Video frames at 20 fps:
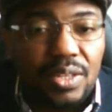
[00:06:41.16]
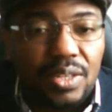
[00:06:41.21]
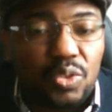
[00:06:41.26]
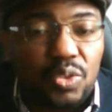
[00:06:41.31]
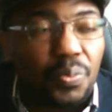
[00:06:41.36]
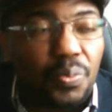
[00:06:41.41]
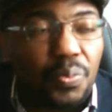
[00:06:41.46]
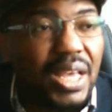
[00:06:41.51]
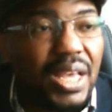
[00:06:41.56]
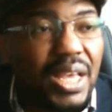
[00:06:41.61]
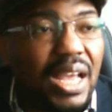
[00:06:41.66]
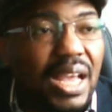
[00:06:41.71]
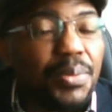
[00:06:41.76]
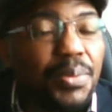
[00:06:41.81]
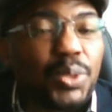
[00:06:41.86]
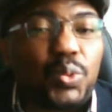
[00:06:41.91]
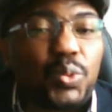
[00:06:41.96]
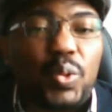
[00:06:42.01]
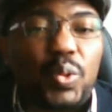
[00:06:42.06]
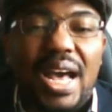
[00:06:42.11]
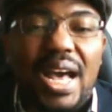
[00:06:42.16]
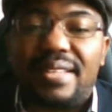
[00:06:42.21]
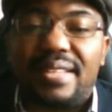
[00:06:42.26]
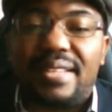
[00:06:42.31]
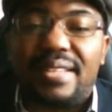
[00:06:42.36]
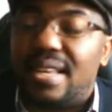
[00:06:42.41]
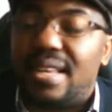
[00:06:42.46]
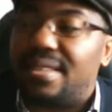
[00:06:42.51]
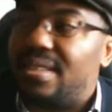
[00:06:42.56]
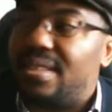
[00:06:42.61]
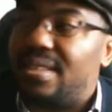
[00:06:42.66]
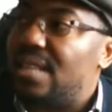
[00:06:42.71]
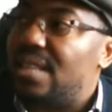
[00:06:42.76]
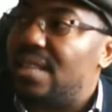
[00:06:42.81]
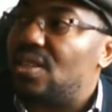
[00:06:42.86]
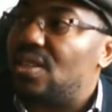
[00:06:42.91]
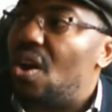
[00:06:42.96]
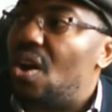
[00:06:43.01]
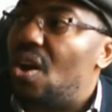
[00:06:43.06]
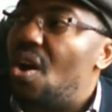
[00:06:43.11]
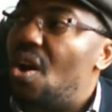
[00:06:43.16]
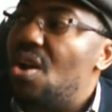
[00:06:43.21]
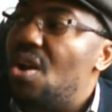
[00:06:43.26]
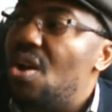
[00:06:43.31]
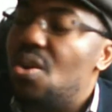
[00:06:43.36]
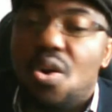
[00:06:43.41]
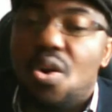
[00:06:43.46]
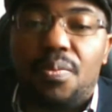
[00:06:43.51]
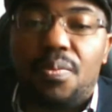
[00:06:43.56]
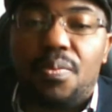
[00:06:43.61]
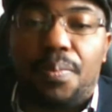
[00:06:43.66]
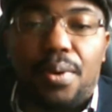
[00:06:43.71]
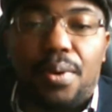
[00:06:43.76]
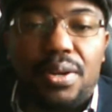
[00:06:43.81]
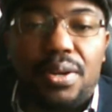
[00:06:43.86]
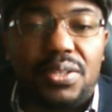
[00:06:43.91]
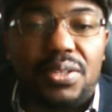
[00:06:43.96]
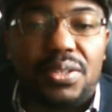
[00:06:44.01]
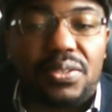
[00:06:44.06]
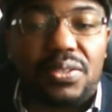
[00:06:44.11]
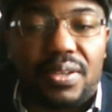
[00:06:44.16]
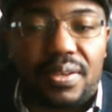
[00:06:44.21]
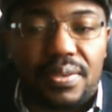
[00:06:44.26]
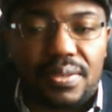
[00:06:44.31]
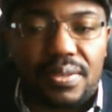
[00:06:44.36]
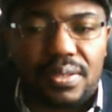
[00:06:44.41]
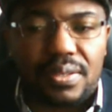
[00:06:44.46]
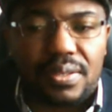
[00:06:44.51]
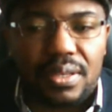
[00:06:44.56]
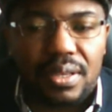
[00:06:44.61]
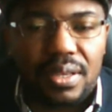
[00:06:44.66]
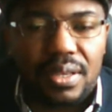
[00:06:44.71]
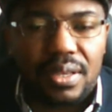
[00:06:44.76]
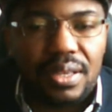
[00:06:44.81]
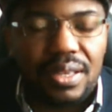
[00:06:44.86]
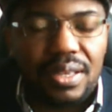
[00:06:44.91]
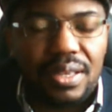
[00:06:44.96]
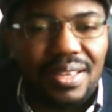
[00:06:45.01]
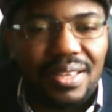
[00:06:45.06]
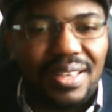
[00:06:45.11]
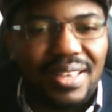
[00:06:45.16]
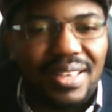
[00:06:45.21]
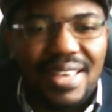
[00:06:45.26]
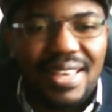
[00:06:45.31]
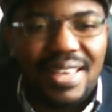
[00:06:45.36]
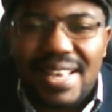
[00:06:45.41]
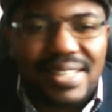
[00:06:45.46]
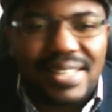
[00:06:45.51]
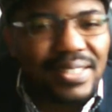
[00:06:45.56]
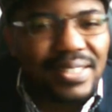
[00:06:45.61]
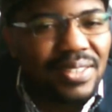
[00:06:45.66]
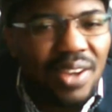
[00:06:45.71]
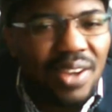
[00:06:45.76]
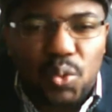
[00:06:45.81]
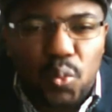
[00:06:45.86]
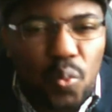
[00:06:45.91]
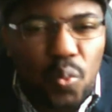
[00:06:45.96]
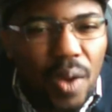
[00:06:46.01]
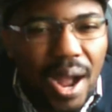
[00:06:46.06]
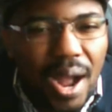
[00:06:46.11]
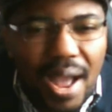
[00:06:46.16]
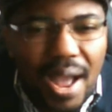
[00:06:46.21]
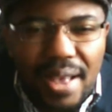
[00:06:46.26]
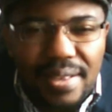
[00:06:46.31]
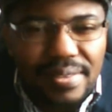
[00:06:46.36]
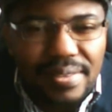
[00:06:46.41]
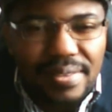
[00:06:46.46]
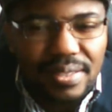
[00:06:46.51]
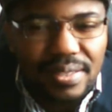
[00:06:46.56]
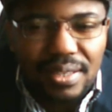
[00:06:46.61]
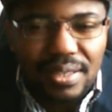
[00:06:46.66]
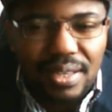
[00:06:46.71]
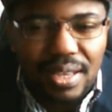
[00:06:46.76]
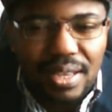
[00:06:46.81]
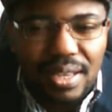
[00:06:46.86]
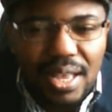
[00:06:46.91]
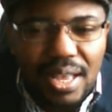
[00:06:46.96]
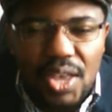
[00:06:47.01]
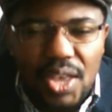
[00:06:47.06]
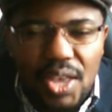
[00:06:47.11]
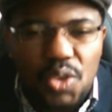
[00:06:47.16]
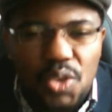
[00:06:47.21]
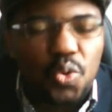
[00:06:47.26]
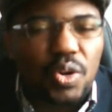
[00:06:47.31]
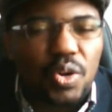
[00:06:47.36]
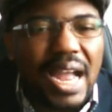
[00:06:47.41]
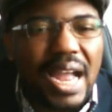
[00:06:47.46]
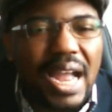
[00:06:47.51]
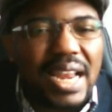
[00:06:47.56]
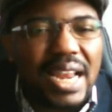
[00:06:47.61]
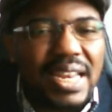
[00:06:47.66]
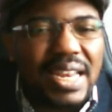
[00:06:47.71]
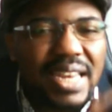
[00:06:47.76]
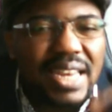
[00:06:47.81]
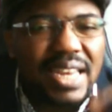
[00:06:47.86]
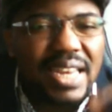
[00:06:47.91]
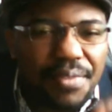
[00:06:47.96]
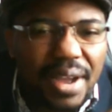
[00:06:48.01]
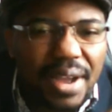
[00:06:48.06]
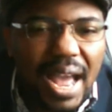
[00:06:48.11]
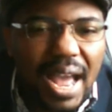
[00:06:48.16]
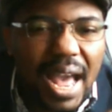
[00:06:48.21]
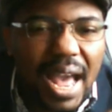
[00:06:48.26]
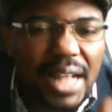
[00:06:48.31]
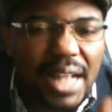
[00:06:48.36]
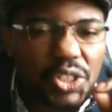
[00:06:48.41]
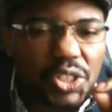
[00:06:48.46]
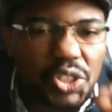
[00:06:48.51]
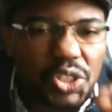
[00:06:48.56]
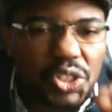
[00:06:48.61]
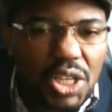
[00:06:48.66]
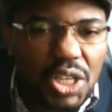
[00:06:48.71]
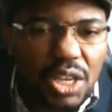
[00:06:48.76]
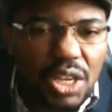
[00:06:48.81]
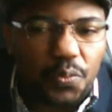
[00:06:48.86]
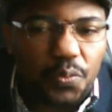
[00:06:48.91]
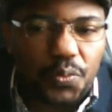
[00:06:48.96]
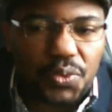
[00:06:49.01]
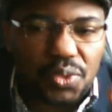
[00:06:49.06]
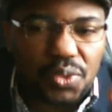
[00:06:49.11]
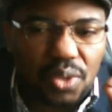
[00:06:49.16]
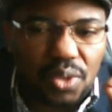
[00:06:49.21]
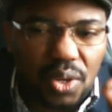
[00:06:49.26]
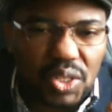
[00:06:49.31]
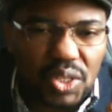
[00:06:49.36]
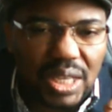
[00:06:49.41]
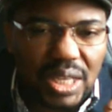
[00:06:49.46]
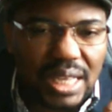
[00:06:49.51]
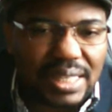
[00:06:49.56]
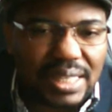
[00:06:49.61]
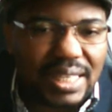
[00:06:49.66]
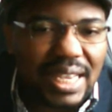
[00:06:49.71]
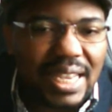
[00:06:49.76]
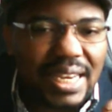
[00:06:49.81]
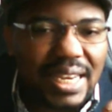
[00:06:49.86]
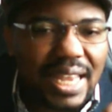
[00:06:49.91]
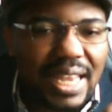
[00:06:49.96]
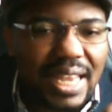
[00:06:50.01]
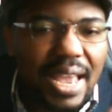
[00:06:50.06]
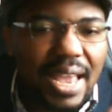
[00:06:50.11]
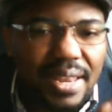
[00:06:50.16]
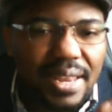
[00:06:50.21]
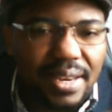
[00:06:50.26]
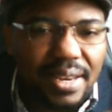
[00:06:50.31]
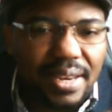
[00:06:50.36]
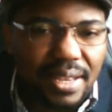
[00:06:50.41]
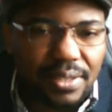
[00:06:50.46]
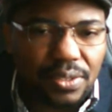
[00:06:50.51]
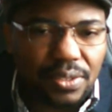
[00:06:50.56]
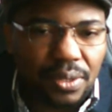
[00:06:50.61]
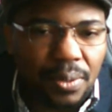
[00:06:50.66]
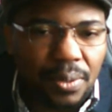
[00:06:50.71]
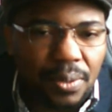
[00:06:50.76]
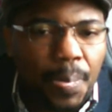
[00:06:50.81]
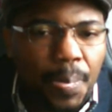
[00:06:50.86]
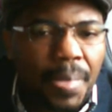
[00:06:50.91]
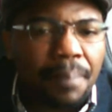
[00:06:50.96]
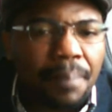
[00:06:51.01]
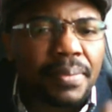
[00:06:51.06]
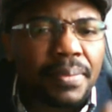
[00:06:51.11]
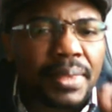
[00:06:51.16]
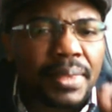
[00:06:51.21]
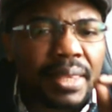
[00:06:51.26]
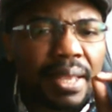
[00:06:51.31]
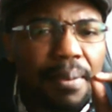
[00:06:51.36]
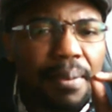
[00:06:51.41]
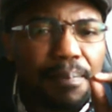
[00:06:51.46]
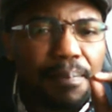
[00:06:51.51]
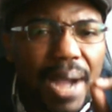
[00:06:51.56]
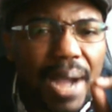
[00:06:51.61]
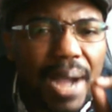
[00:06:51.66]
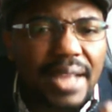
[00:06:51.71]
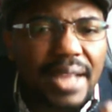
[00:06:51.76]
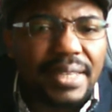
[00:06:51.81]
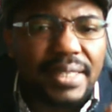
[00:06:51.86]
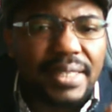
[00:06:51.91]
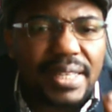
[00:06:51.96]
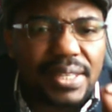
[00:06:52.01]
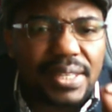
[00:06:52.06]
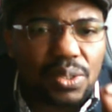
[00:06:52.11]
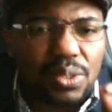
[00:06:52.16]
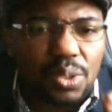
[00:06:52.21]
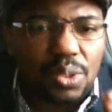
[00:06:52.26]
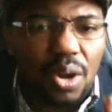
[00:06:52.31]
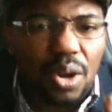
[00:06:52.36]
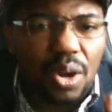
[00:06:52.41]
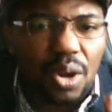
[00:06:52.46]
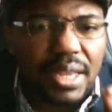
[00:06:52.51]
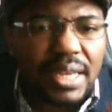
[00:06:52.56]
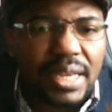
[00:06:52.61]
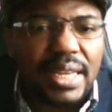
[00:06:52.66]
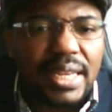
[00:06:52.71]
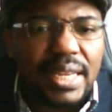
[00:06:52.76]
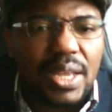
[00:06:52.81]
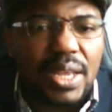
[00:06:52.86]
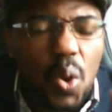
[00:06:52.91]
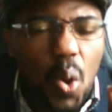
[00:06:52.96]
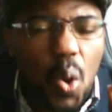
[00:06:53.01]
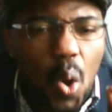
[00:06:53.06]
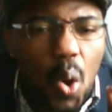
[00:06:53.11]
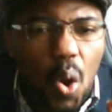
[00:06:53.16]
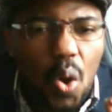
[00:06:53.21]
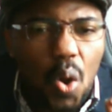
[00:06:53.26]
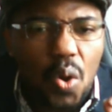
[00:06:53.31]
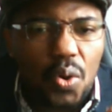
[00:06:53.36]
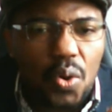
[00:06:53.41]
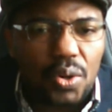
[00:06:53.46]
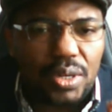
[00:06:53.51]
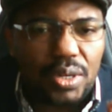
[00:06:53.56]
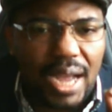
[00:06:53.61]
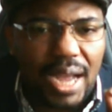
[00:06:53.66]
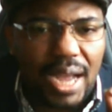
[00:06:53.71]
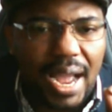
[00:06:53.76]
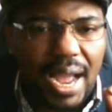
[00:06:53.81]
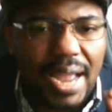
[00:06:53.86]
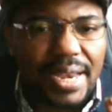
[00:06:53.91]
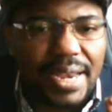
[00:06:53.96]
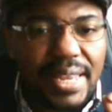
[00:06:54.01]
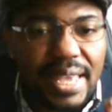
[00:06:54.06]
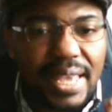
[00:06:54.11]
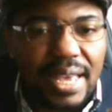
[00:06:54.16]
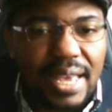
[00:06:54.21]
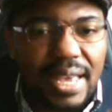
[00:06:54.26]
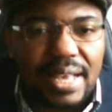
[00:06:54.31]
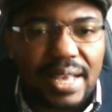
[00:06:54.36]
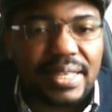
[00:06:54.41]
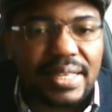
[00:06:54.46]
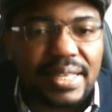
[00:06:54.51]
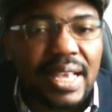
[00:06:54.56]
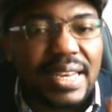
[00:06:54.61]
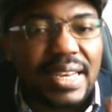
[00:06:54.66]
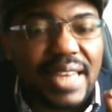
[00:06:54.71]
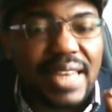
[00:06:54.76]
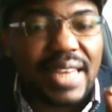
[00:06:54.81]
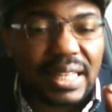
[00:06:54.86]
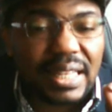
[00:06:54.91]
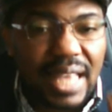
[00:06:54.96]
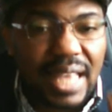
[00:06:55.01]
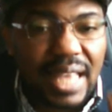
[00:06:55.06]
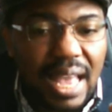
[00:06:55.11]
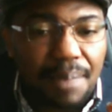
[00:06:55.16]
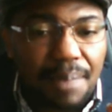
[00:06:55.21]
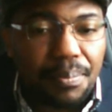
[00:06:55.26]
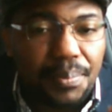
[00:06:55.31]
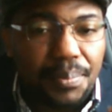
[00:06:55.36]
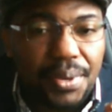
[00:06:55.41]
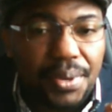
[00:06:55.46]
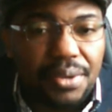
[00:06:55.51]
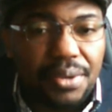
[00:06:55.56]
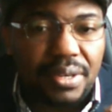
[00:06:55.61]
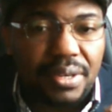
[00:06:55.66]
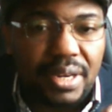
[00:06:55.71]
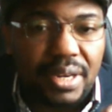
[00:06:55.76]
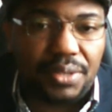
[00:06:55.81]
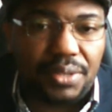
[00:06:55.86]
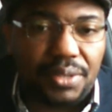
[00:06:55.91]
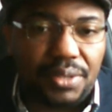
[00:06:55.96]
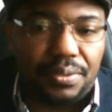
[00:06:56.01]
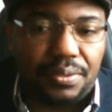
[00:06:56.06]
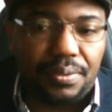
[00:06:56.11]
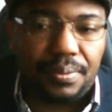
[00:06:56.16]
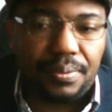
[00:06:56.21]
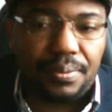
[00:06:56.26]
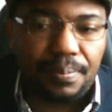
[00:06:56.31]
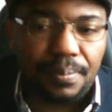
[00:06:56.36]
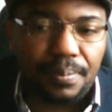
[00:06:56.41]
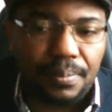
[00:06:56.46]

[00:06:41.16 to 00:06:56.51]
to be able to assassinate all old politicians. It's not wise. You can never achieve success in any nation by destroying the old ideas that help build the nation.